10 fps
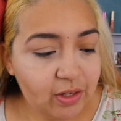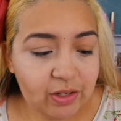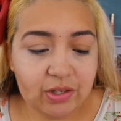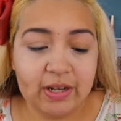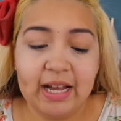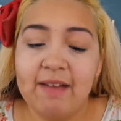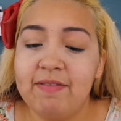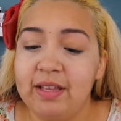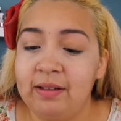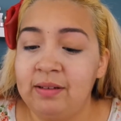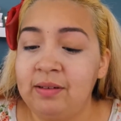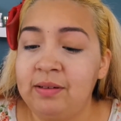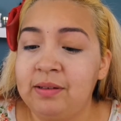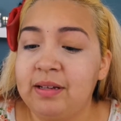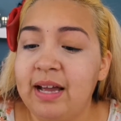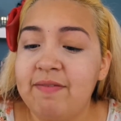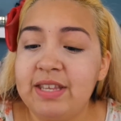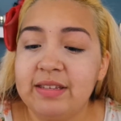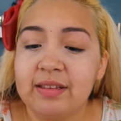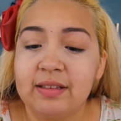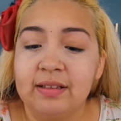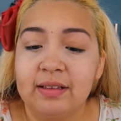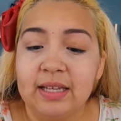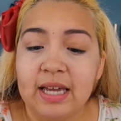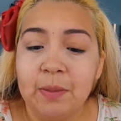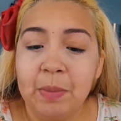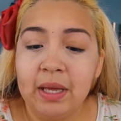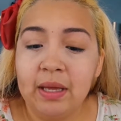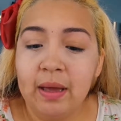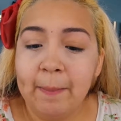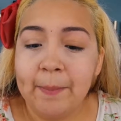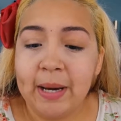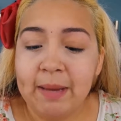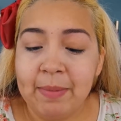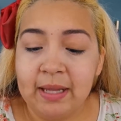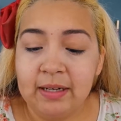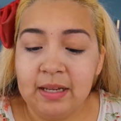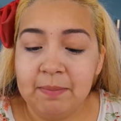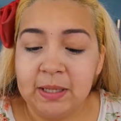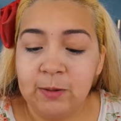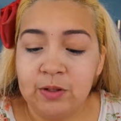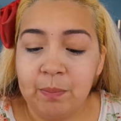So I have, I have this Gleam by Melanie Mills